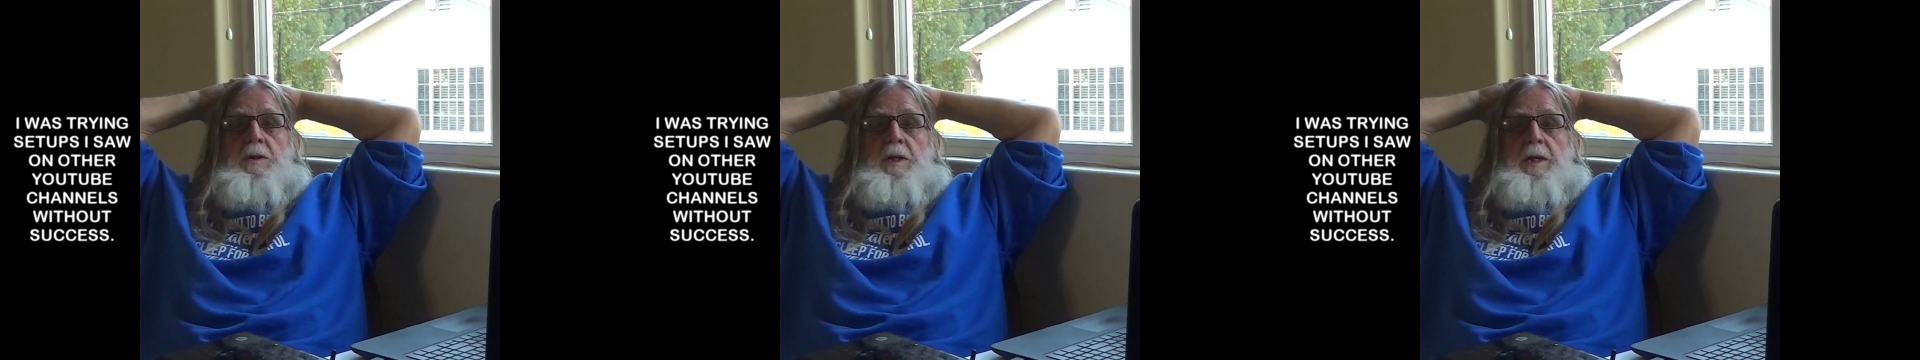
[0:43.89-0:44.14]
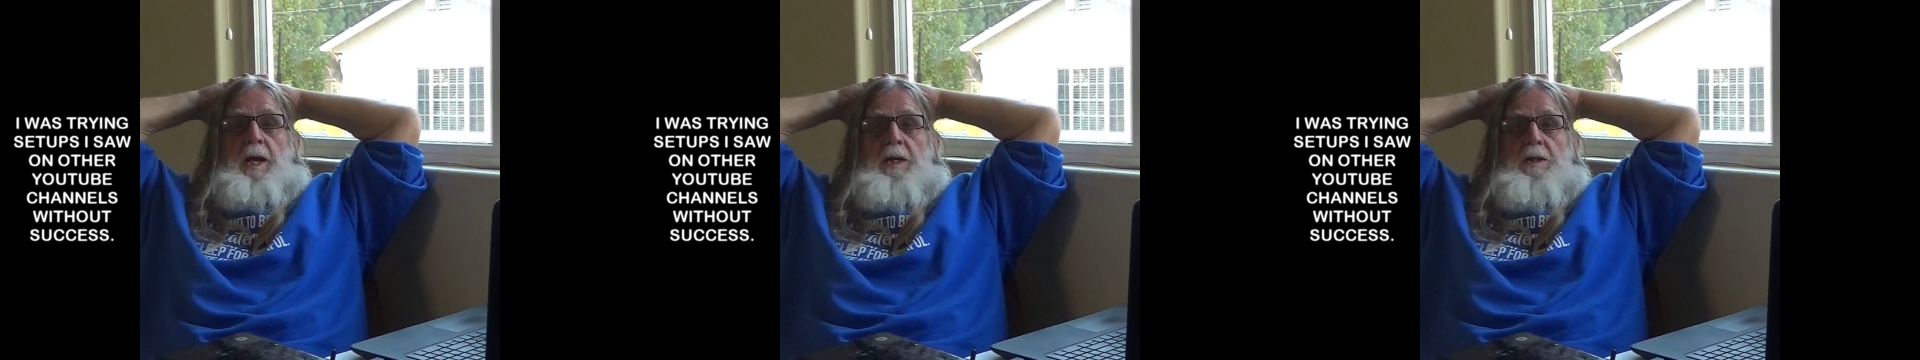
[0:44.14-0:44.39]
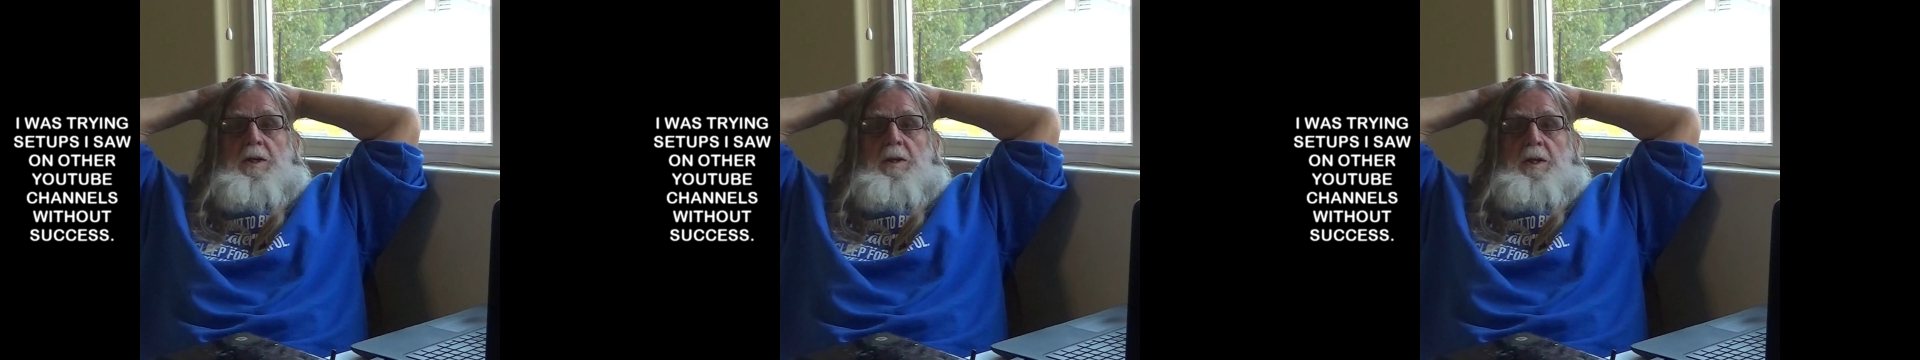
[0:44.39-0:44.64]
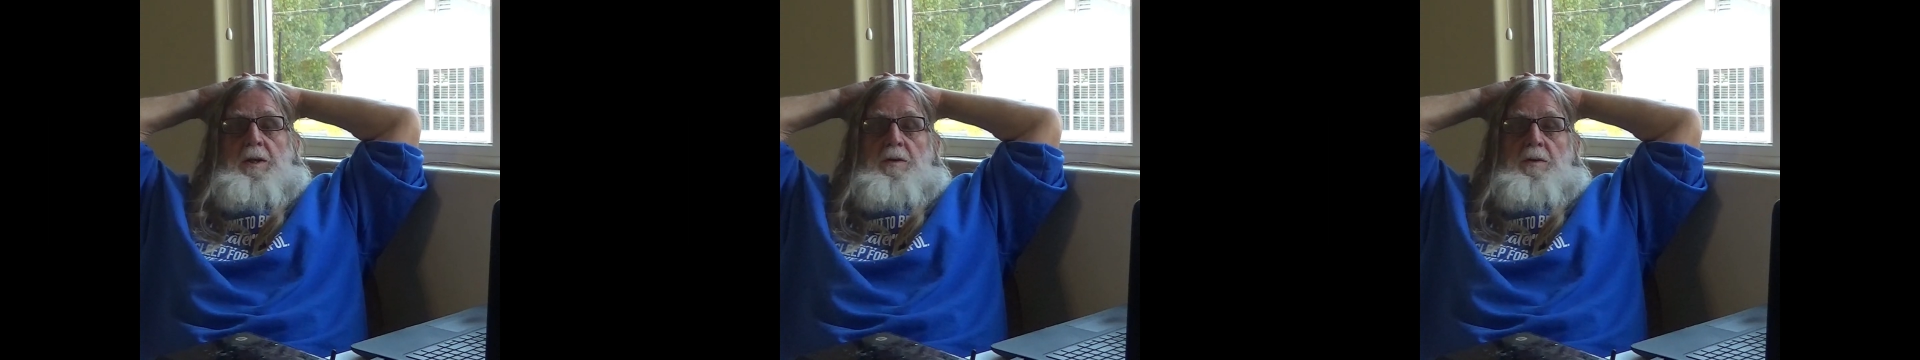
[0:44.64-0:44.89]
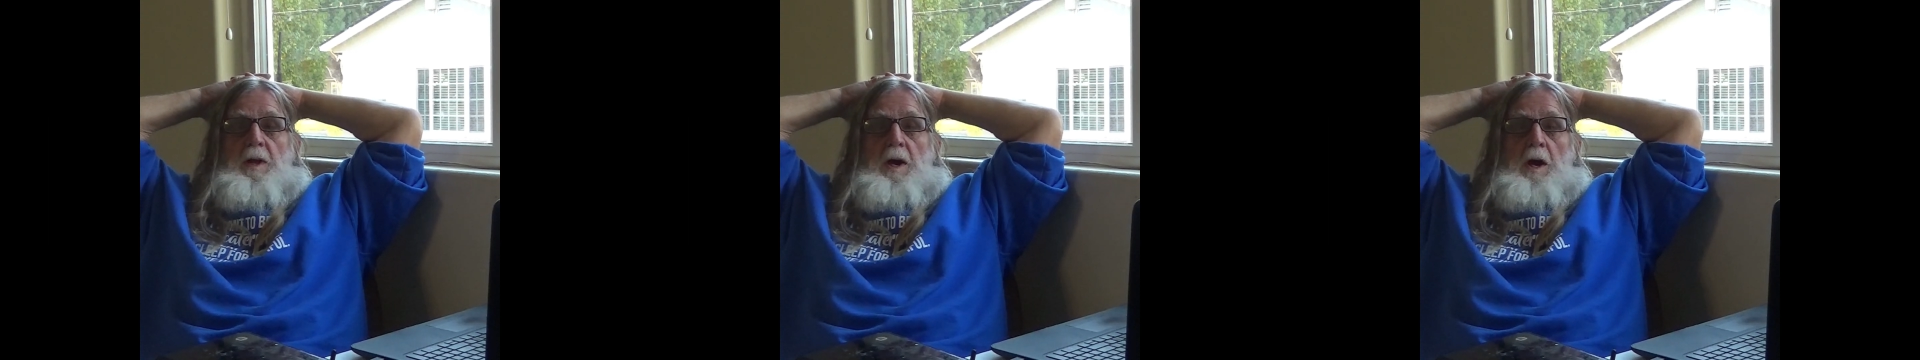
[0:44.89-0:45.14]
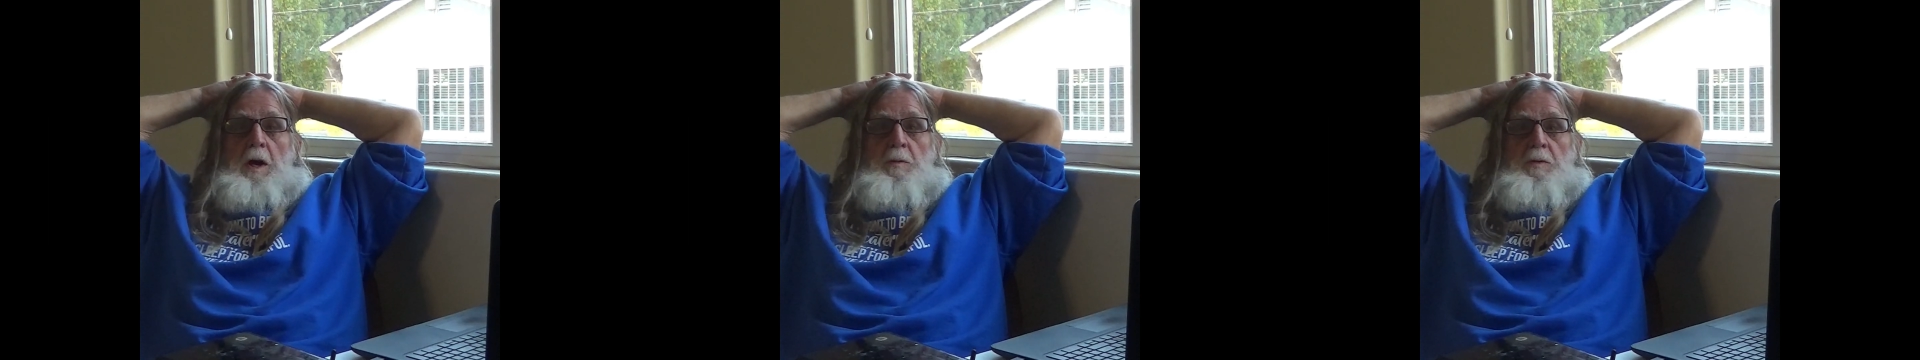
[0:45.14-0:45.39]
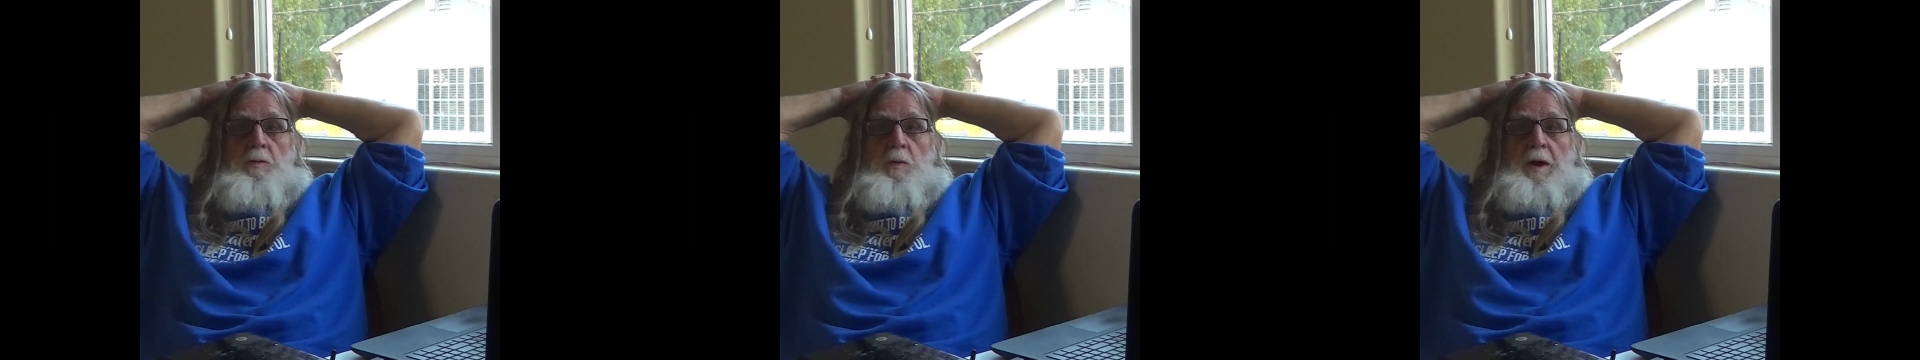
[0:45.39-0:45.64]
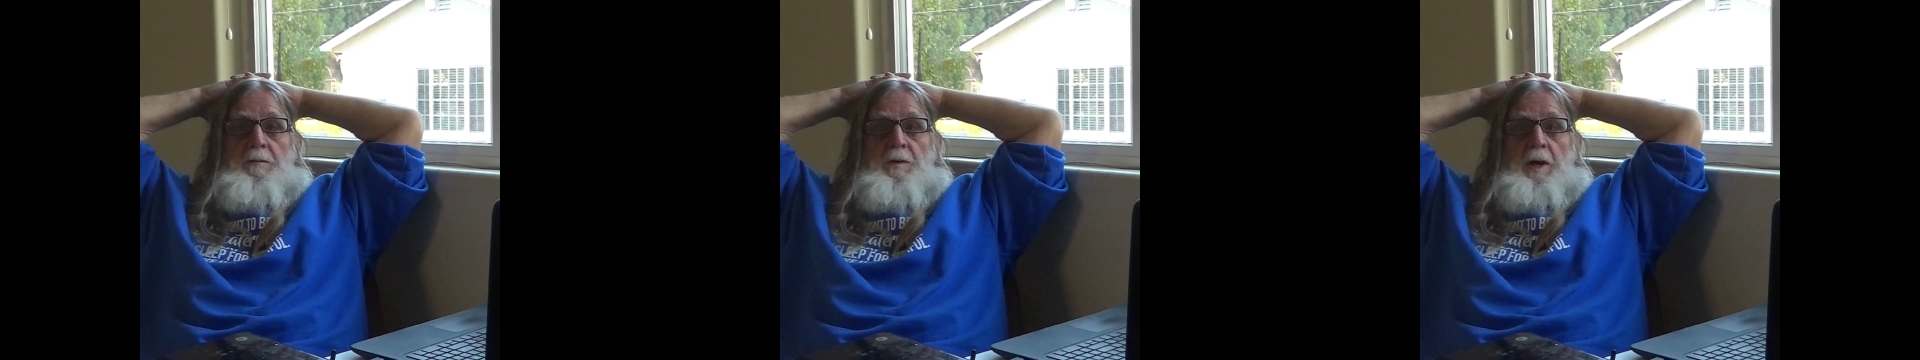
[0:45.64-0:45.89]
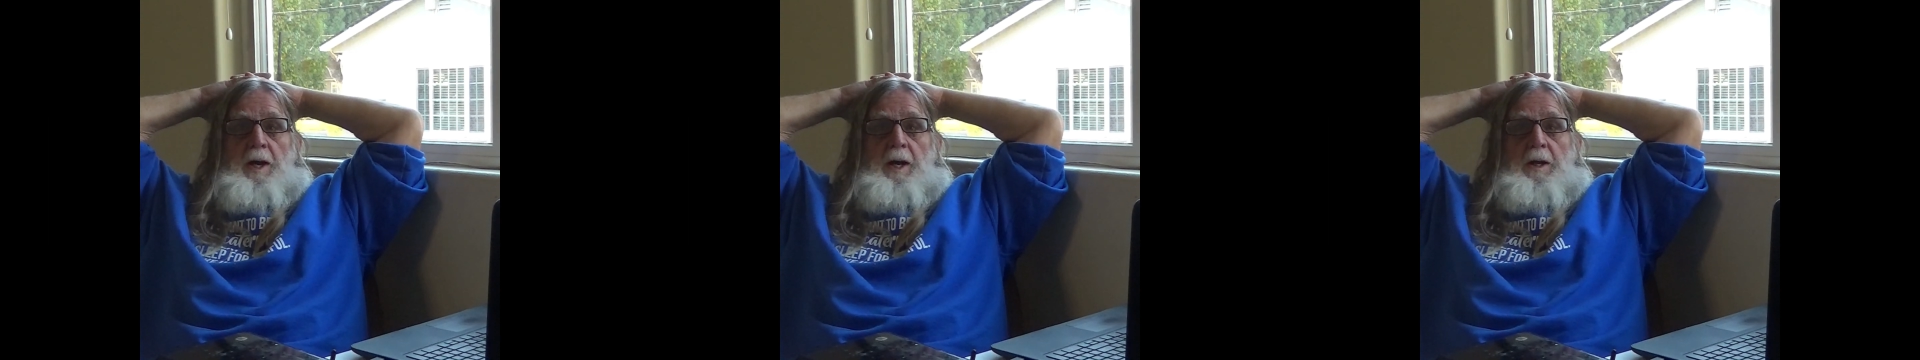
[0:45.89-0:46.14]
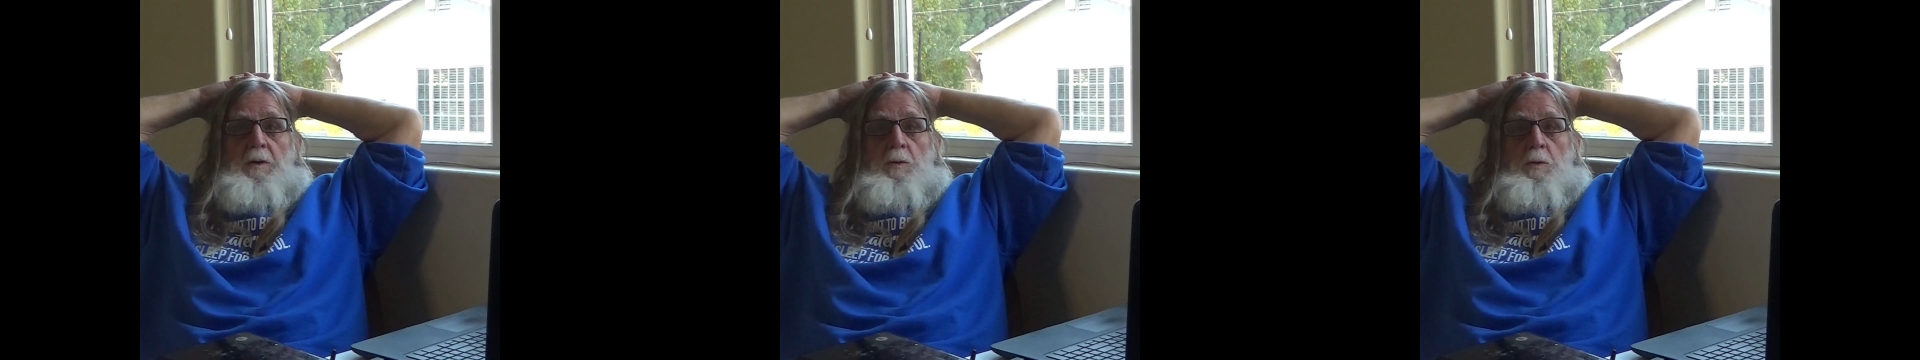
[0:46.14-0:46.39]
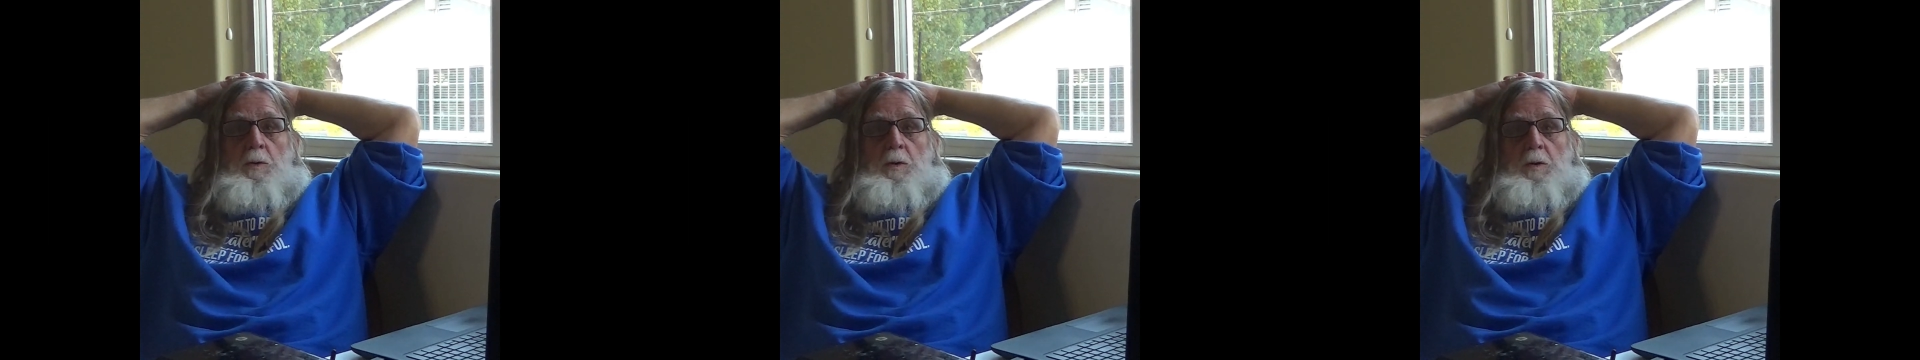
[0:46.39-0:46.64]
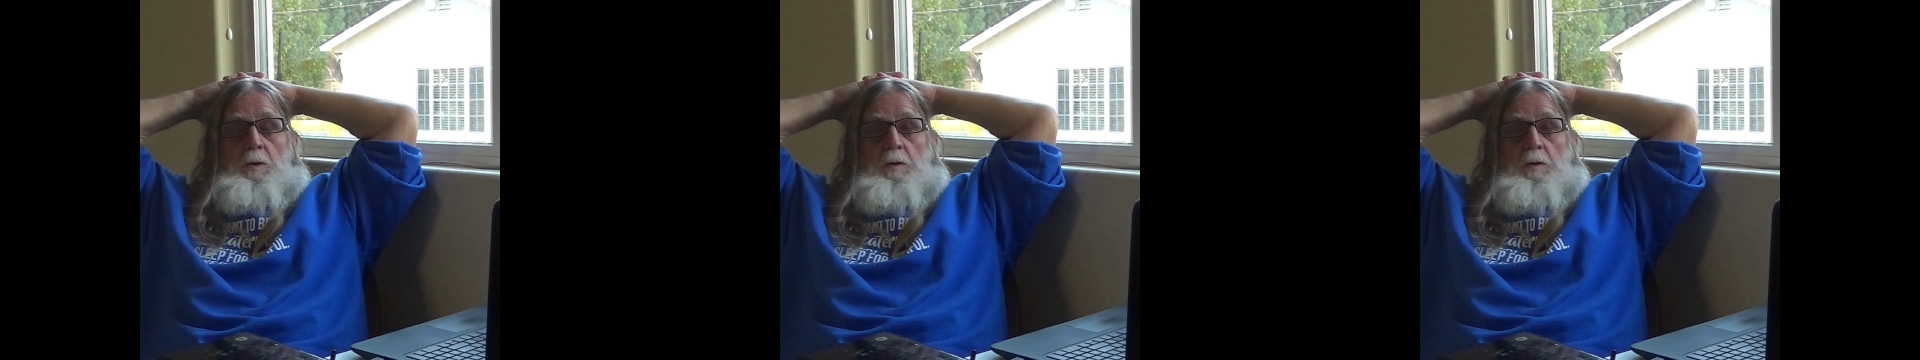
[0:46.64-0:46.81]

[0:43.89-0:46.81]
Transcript: connect to either the harbor's Wi-Fi or